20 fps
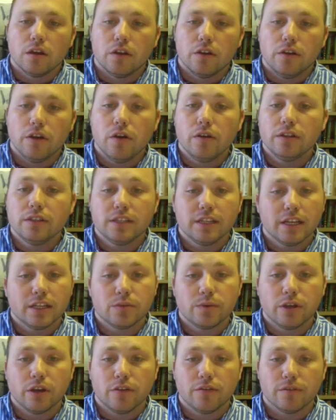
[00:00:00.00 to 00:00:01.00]
Notice that as
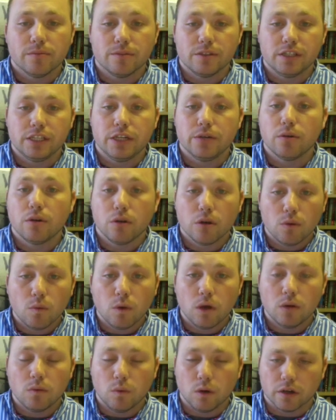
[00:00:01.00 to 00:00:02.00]
we go from 0 to
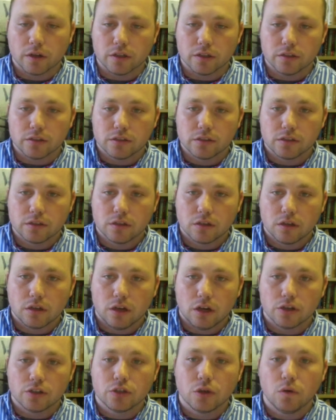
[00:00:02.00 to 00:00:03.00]
1 workers,
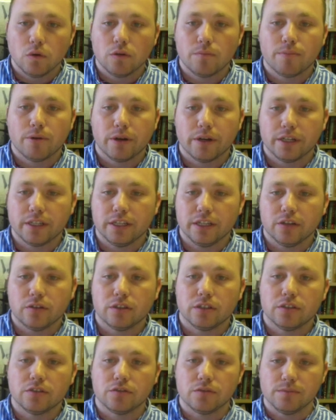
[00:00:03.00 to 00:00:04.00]
our total product
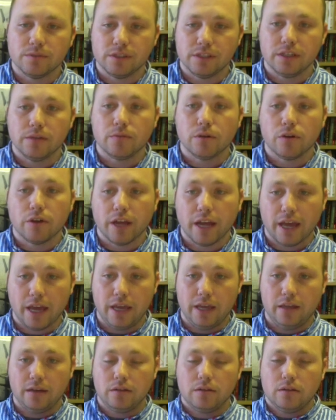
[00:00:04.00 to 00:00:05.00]
increases from 0 to
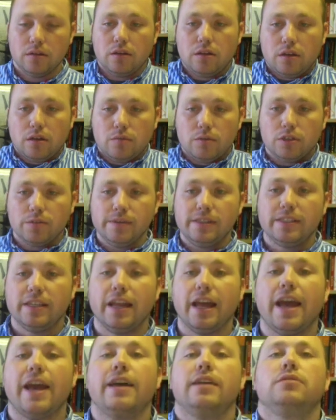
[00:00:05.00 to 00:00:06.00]
8, which means
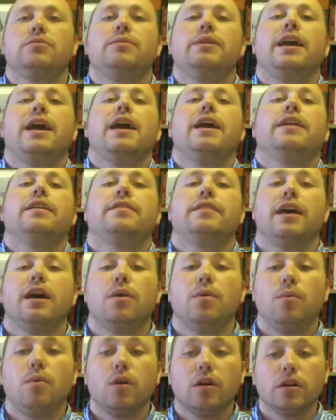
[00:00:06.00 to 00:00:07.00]
that as we added
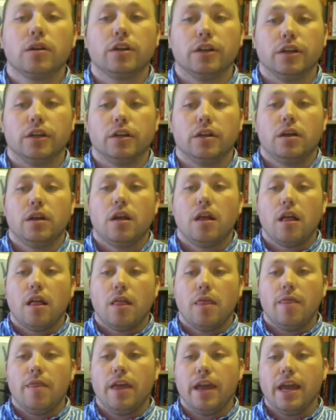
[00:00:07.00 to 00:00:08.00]
that worker,
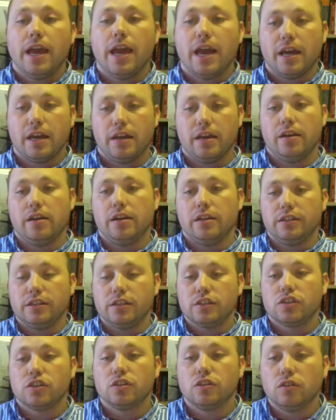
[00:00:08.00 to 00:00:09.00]
they added an
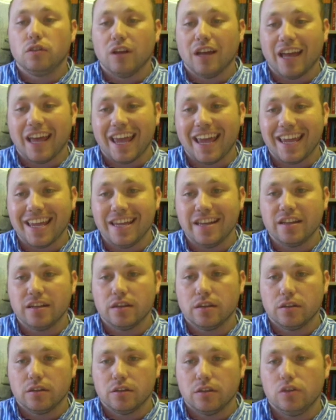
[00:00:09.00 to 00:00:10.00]
additional 8
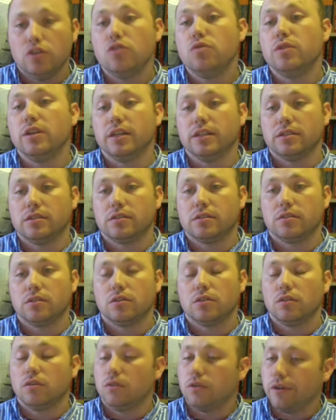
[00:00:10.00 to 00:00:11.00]
units
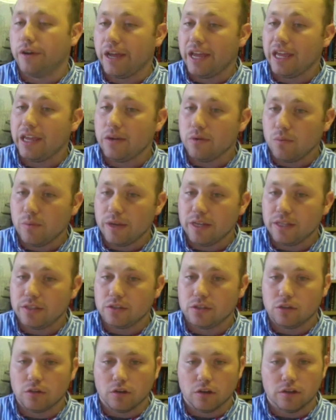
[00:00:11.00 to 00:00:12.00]
or eight wins
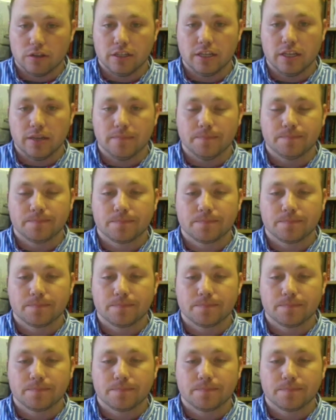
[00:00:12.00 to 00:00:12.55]
to our team.